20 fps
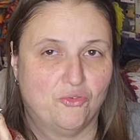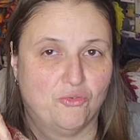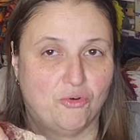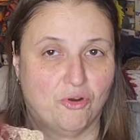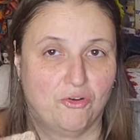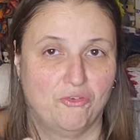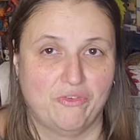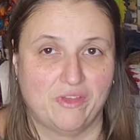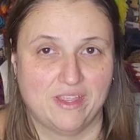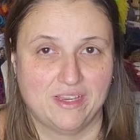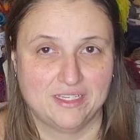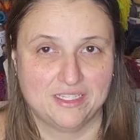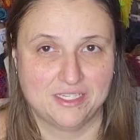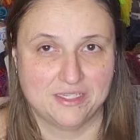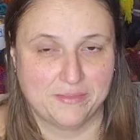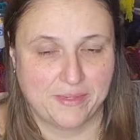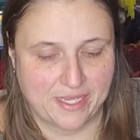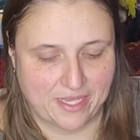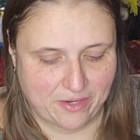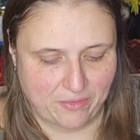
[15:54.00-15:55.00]
roving
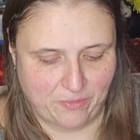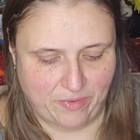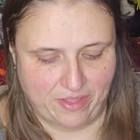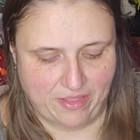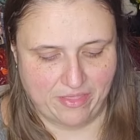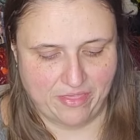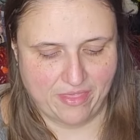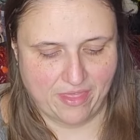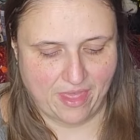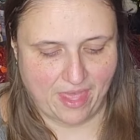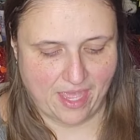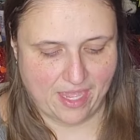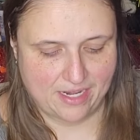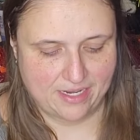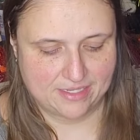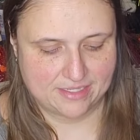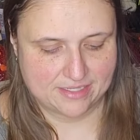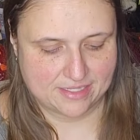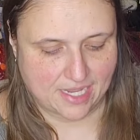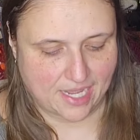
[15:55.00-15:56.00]
to begin with, and
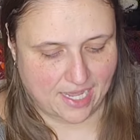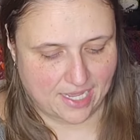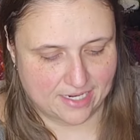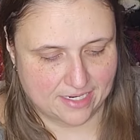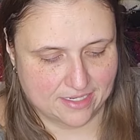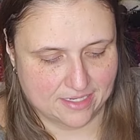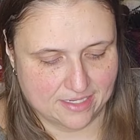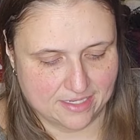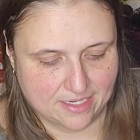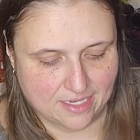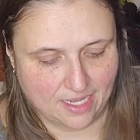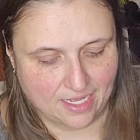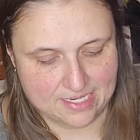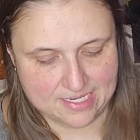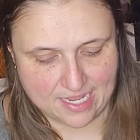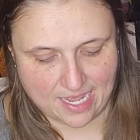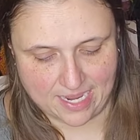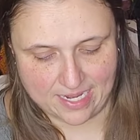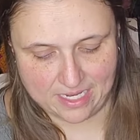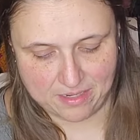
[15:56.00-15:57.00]
it's got a
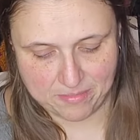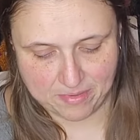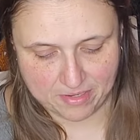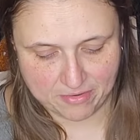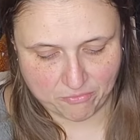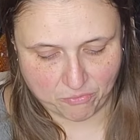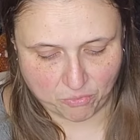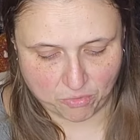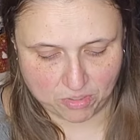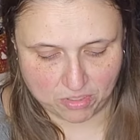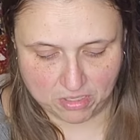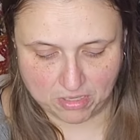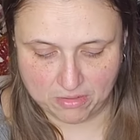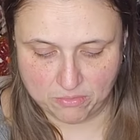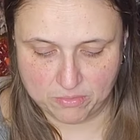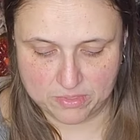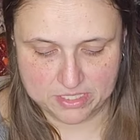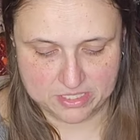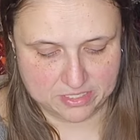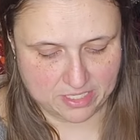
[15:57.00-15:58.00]
tiny bit of
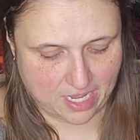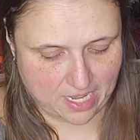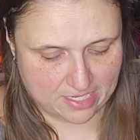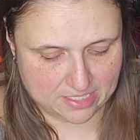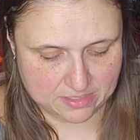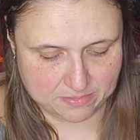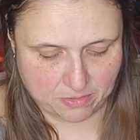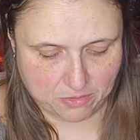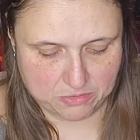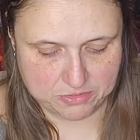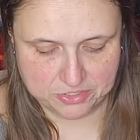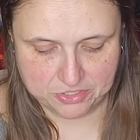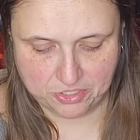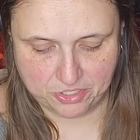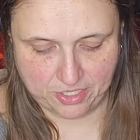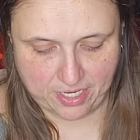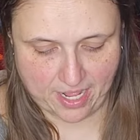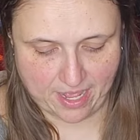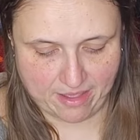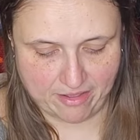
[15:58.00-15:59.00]
wool, which I suppose
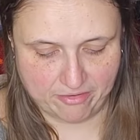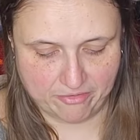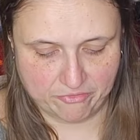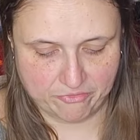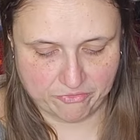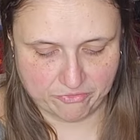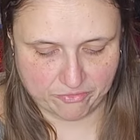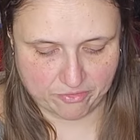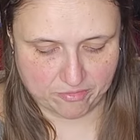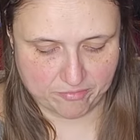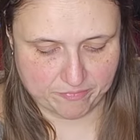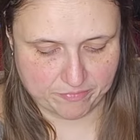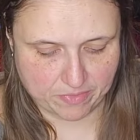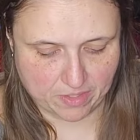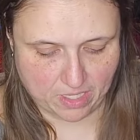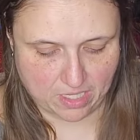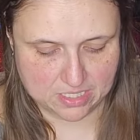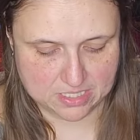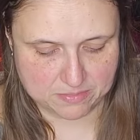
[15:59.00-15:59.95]
could have a